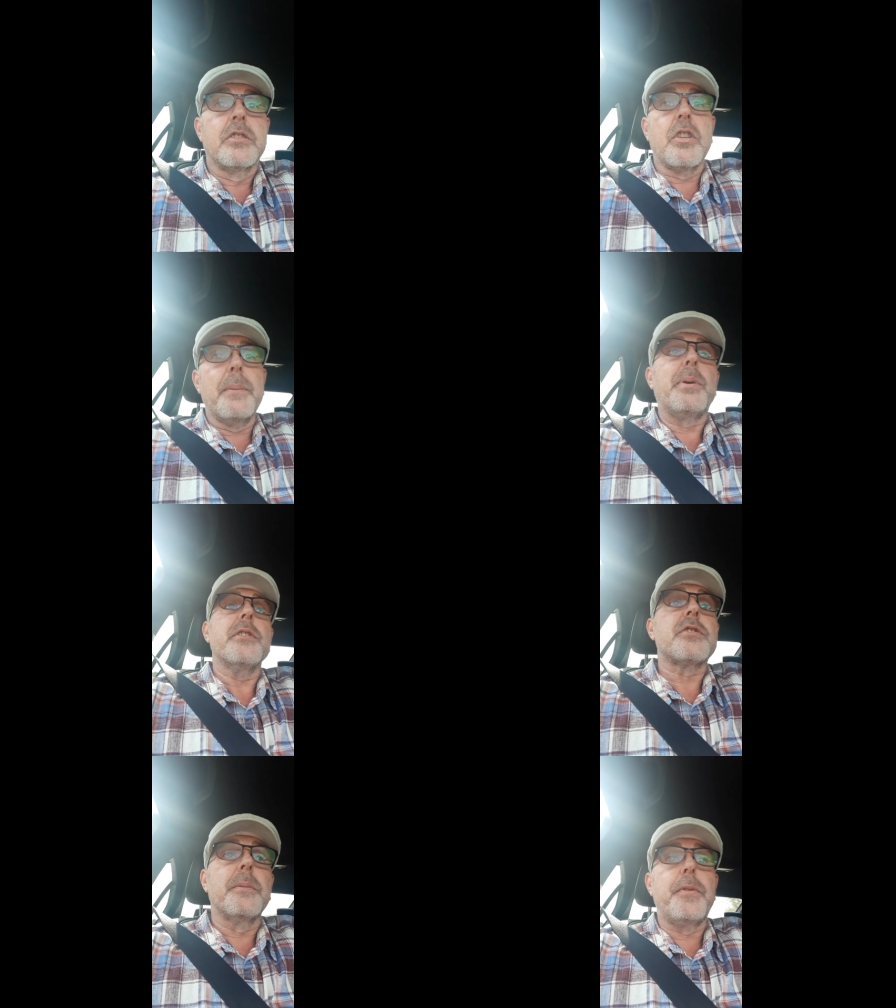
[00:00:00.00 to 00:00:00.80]
Try
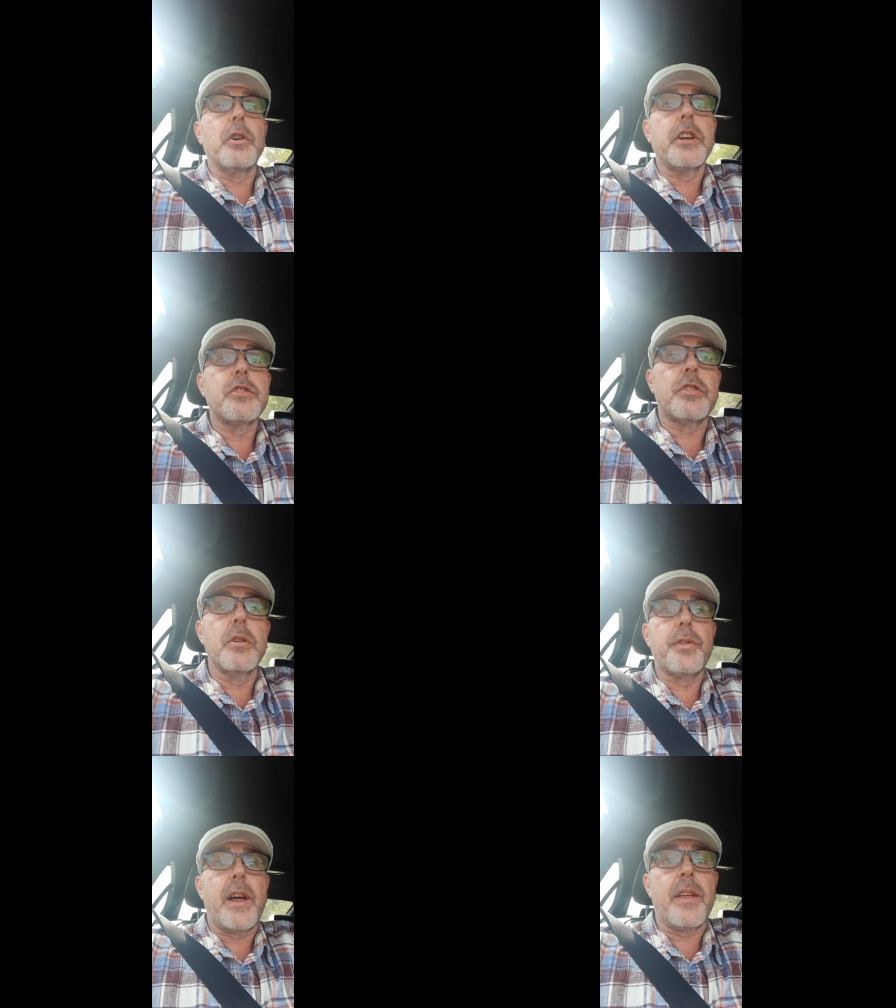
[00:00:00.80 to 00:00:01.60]
putting some fucking
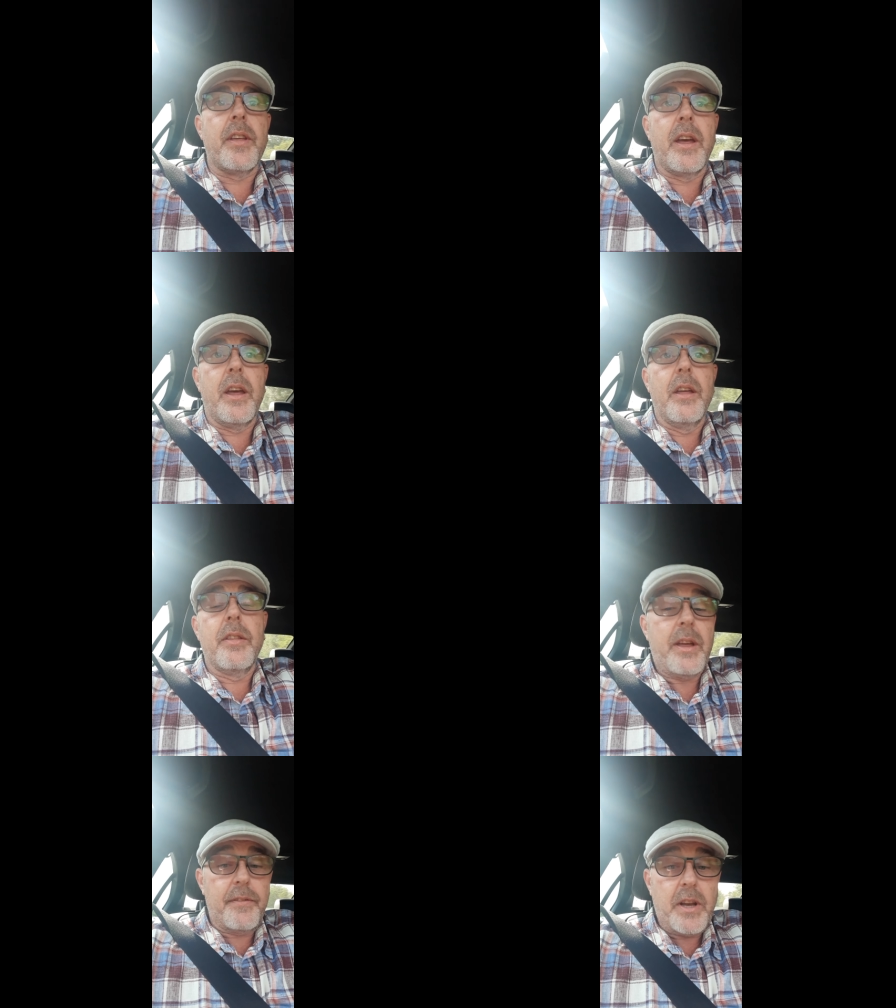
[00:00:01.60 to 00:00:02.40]
truth out there.
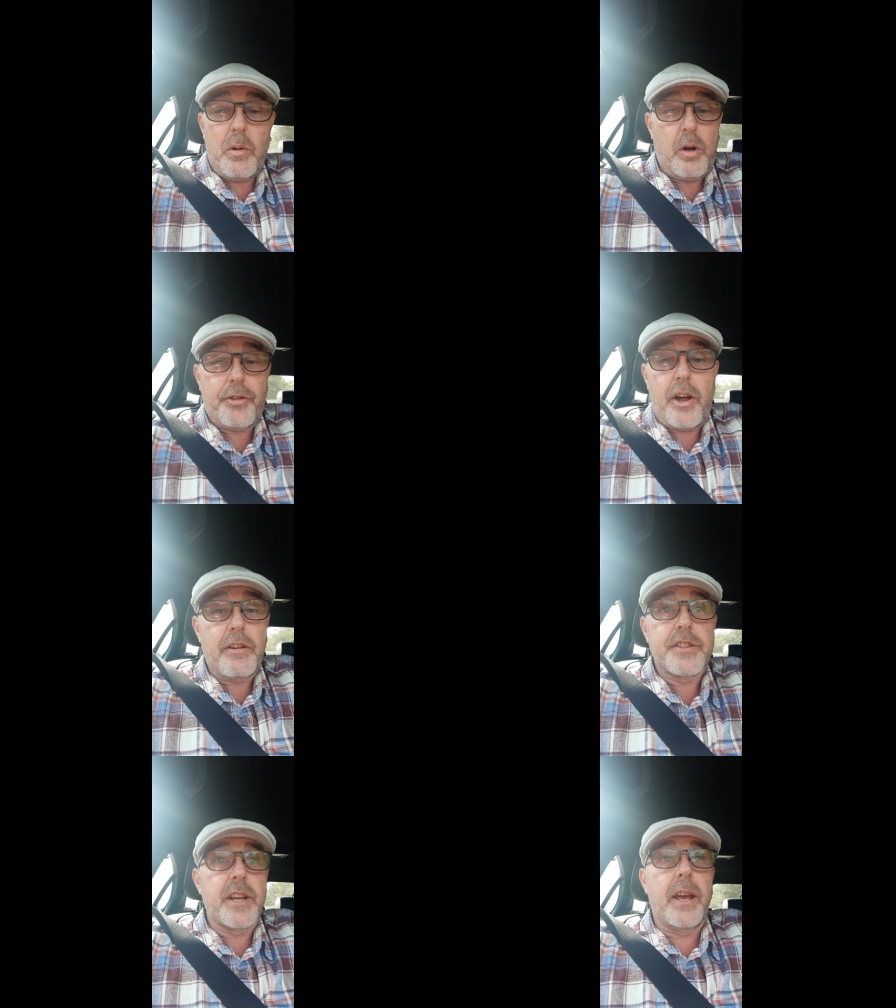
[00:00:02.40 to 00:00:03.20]
They have no
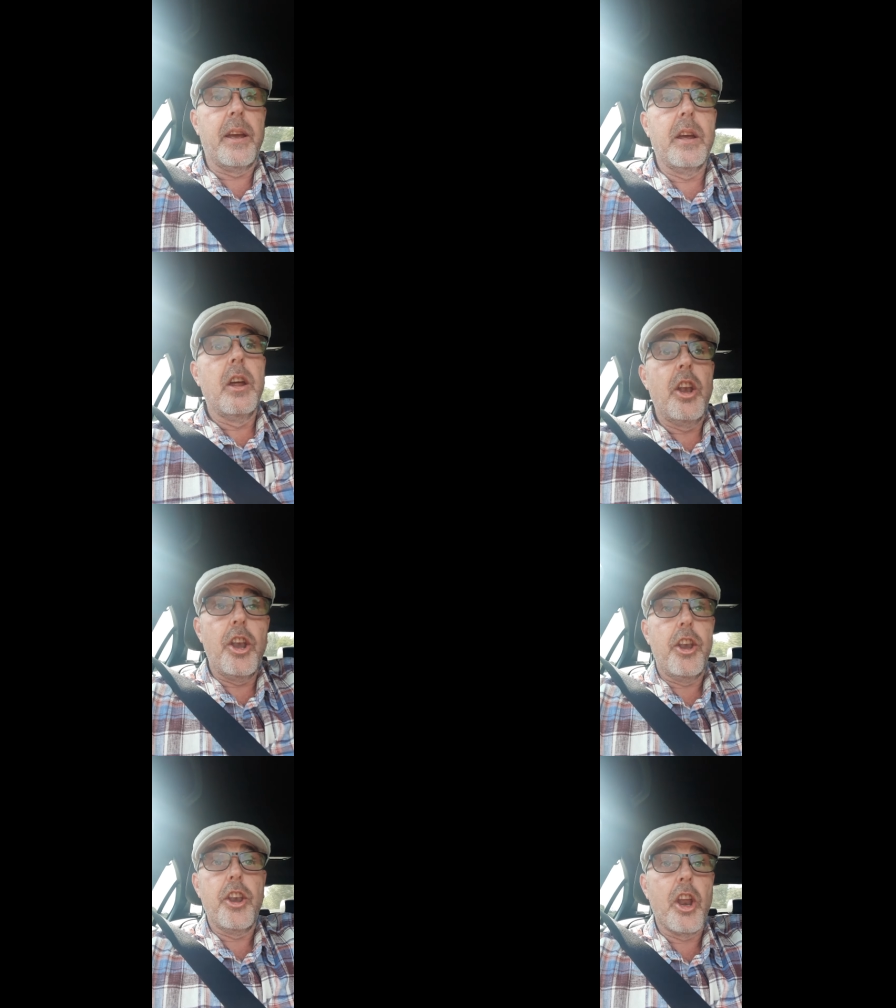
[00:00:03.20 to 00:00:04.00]
authority.
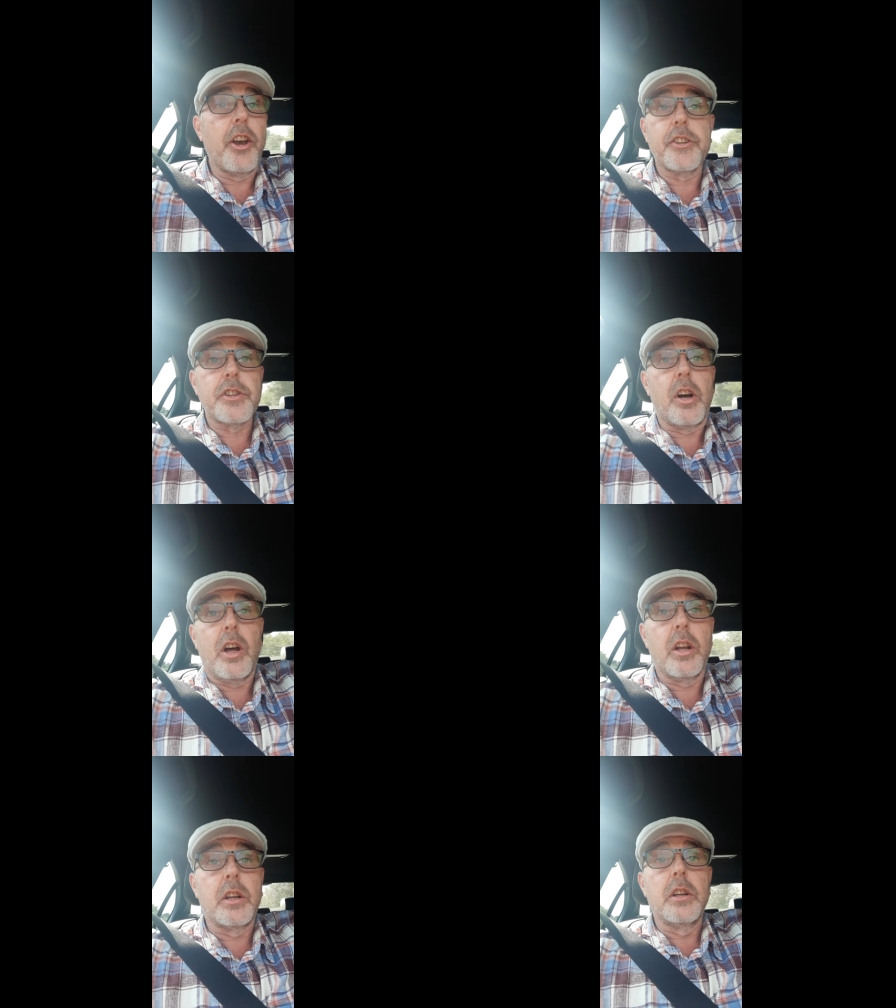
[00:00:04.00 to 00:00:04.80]
None at
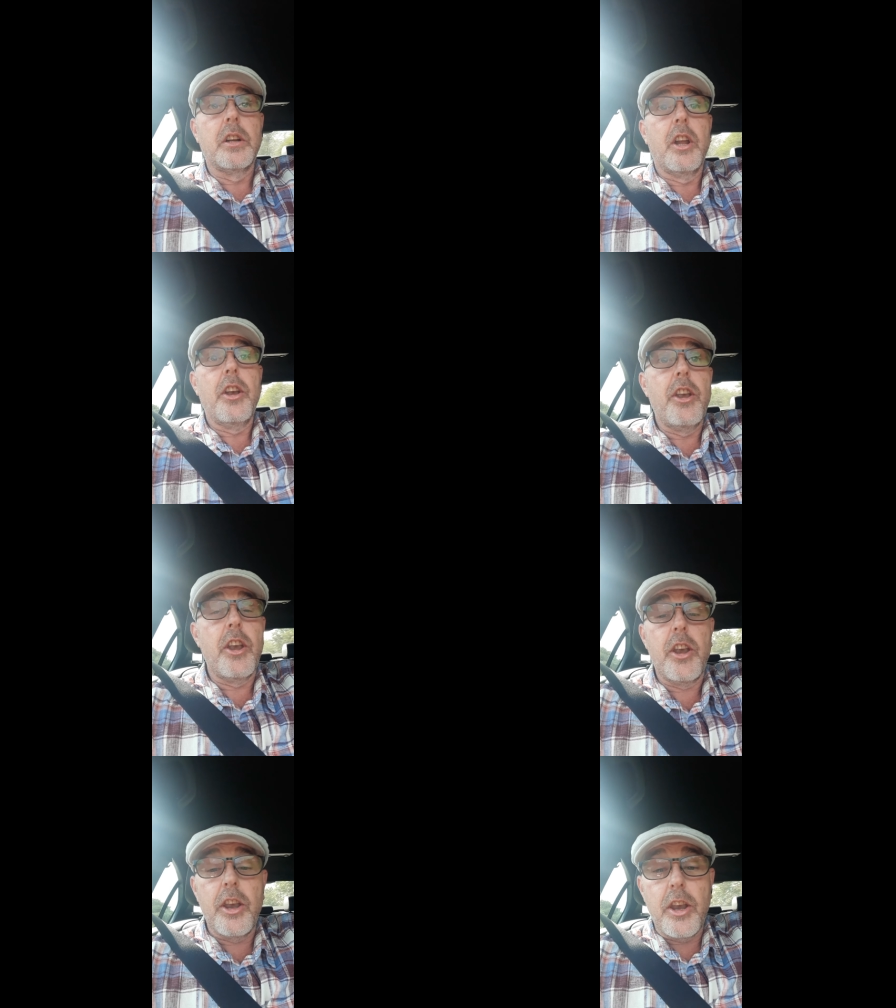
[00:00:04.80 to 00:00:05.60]
all.
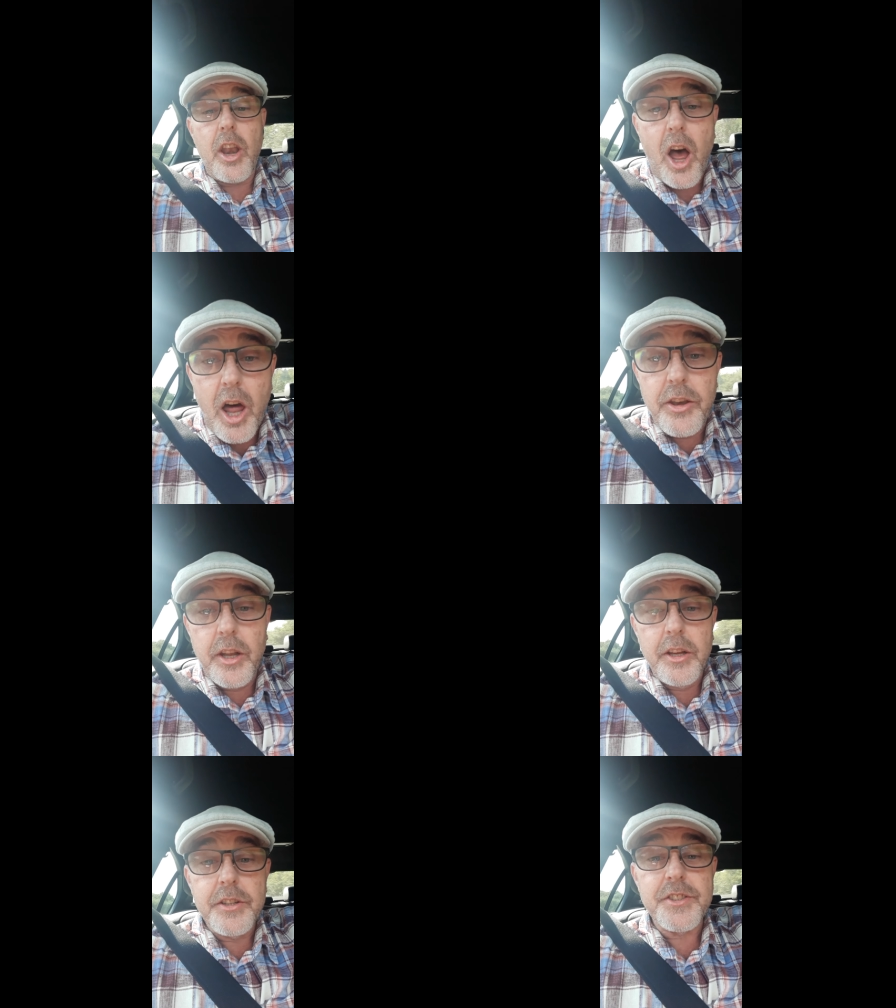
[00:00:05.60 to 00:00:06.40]

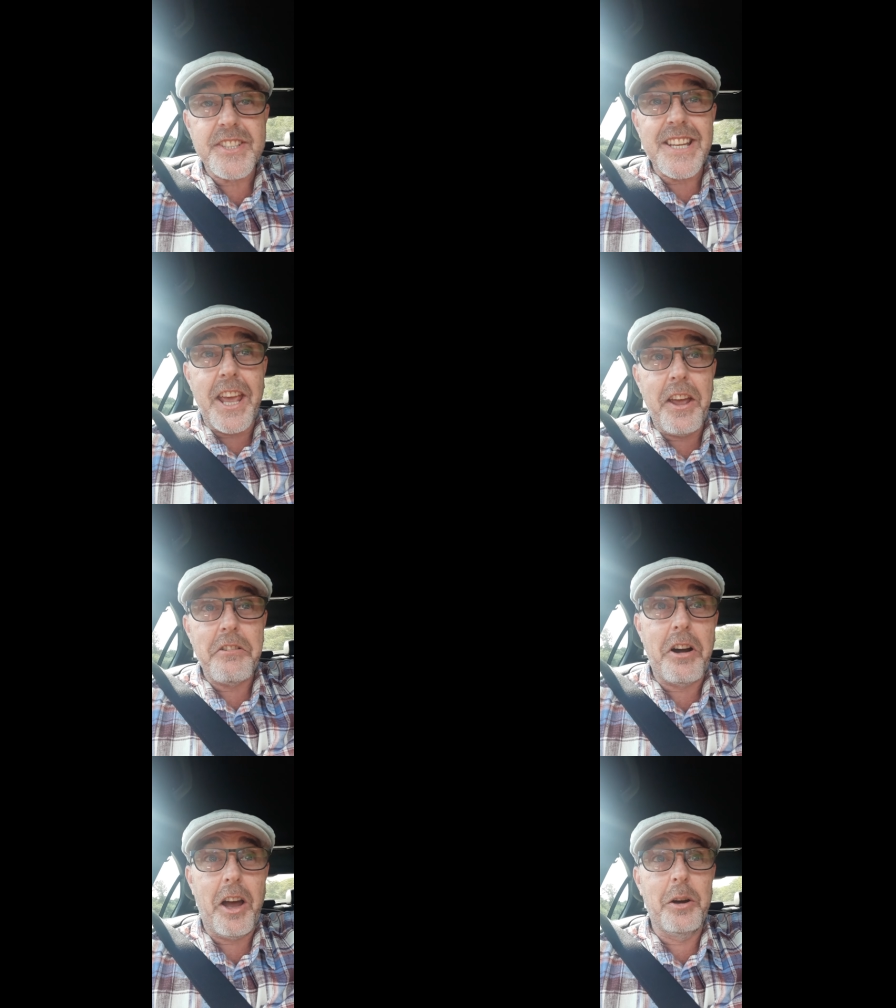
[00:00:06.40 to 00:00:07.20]
None.
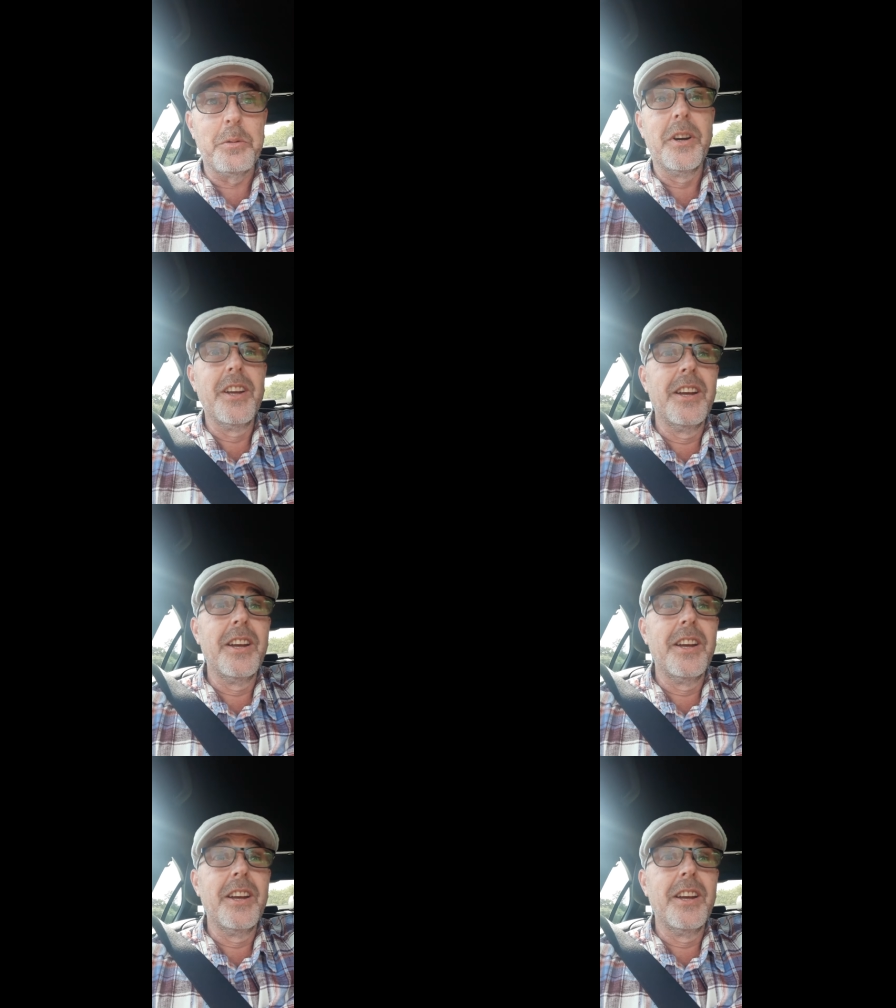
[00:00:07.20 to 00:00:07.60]
Zero.